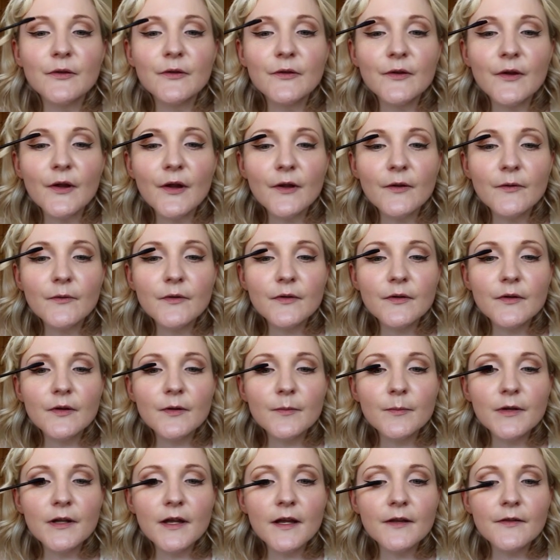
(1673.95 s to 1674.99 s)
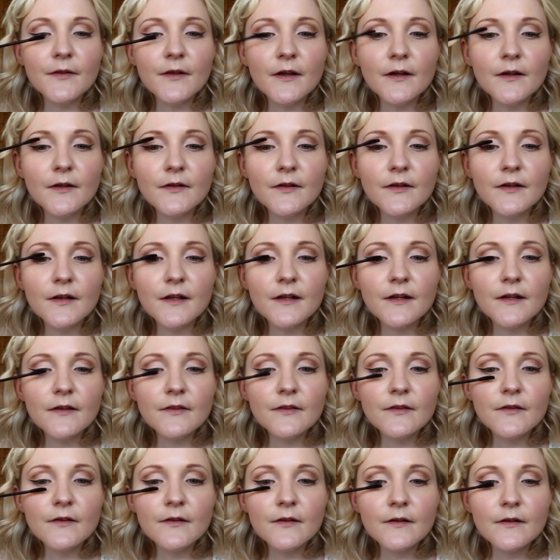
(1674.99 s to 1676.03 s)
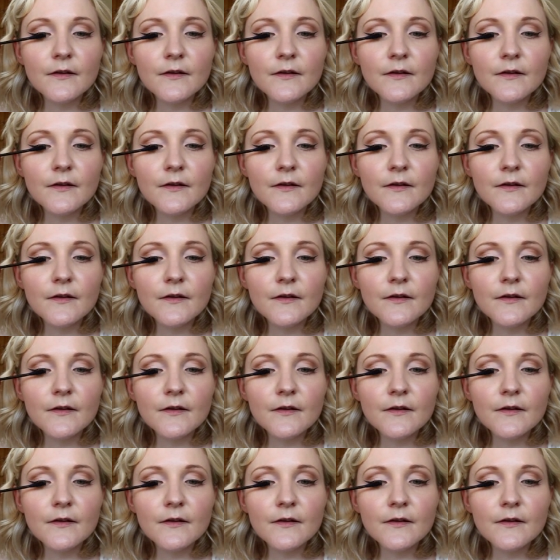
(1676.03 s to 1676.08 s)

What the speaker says: So I'm just going to apply that underneath.